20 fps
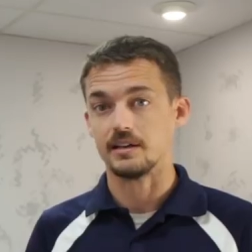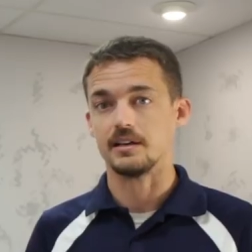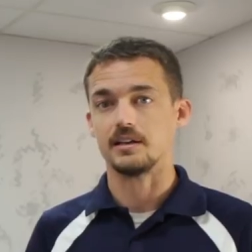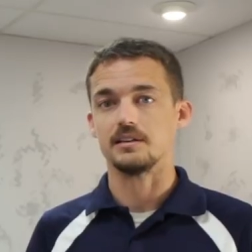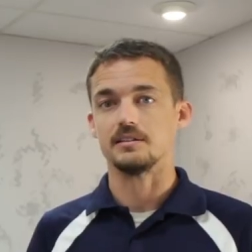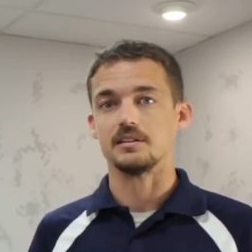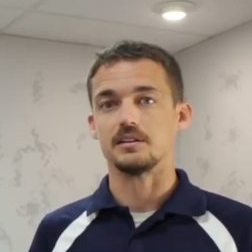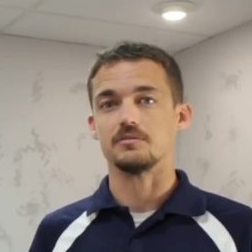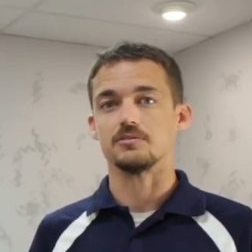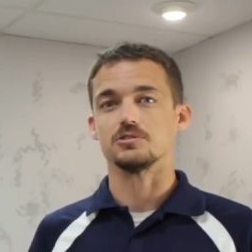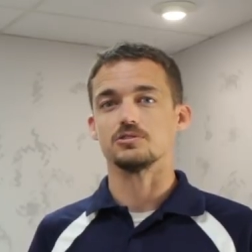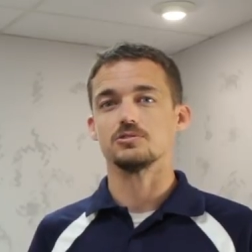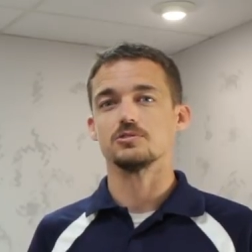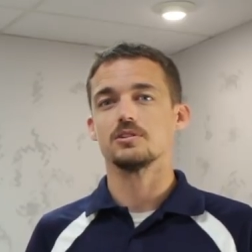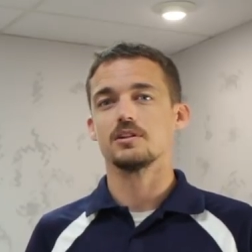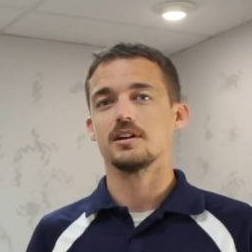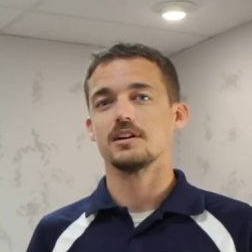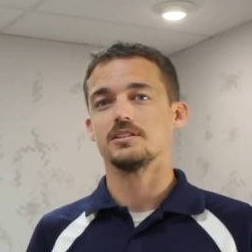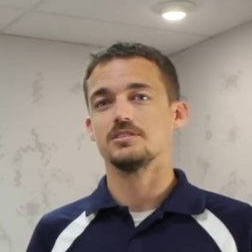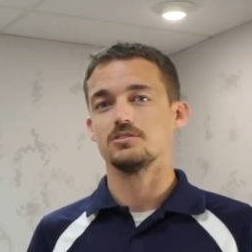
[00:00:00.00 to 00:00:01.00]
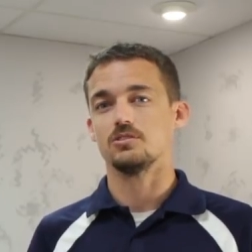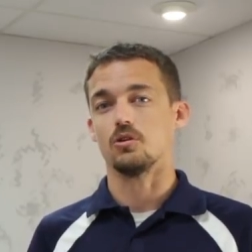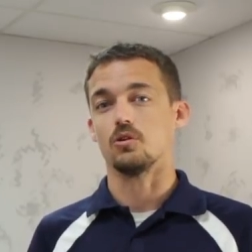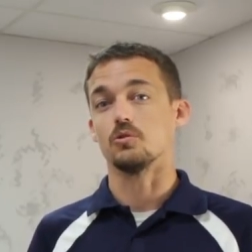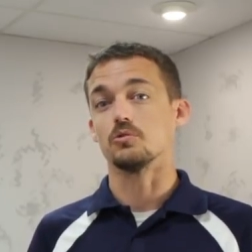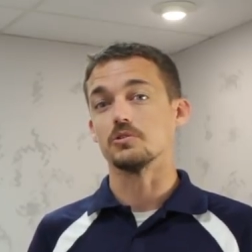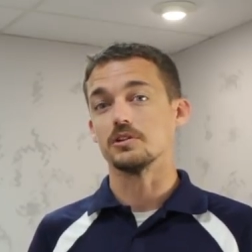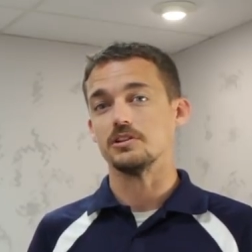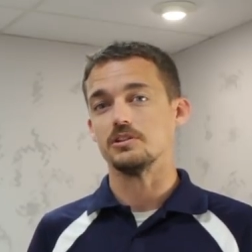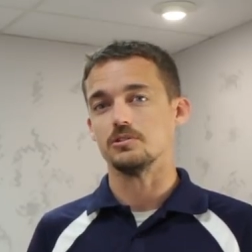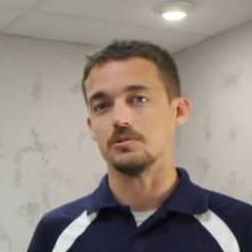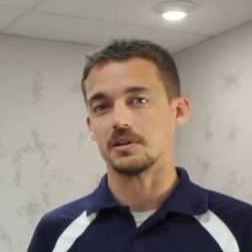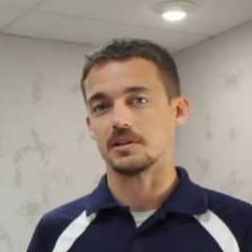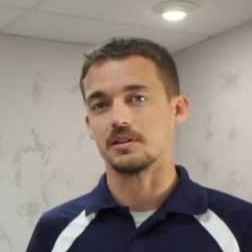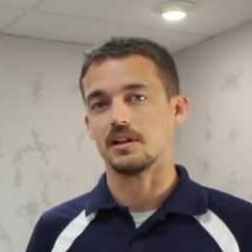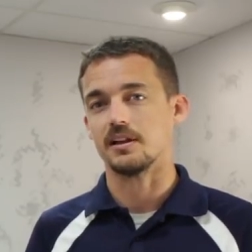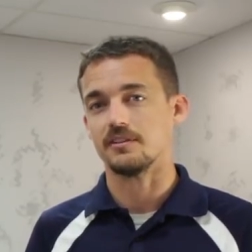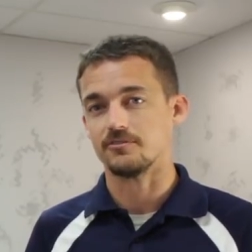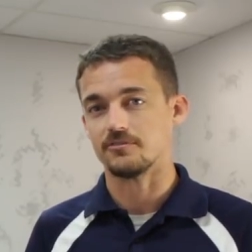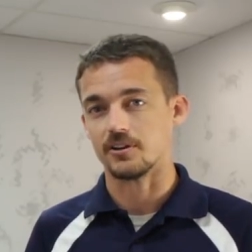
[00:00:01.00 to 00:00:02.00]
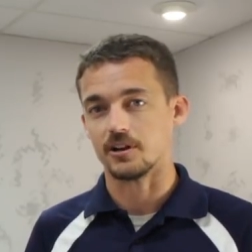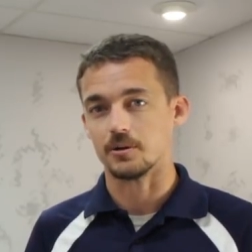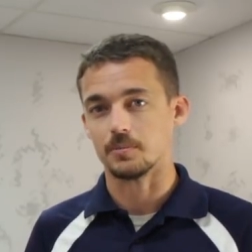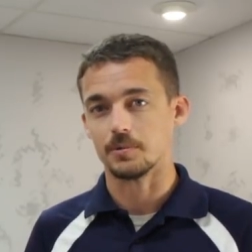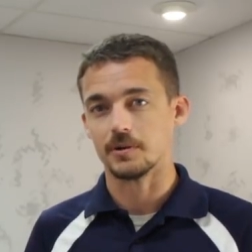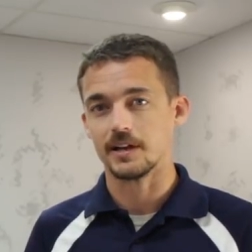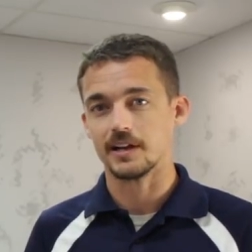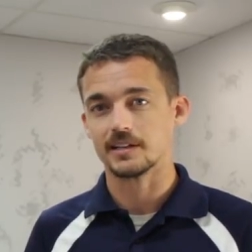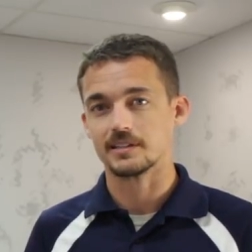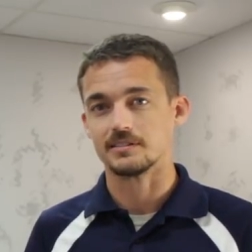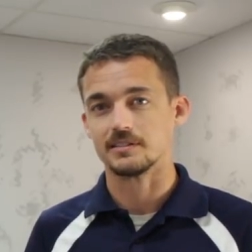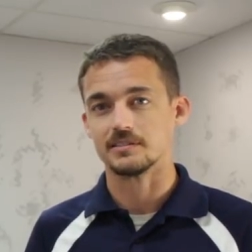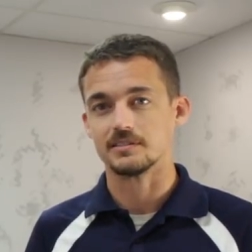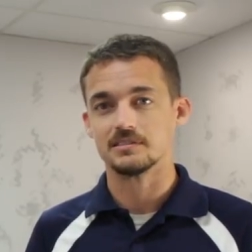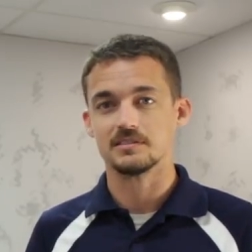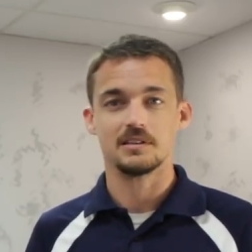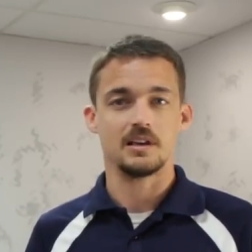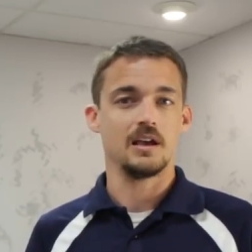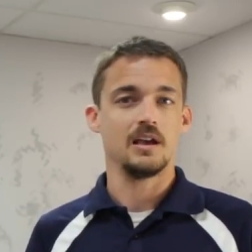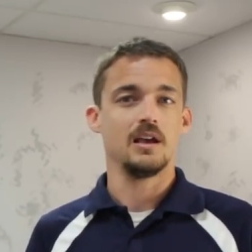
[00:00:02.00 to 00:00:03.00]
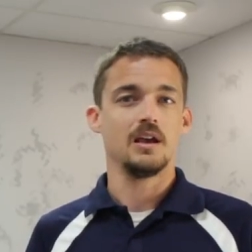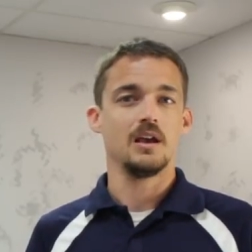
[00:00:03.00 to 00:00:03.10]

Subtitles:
I had never tried only doing live fire practice.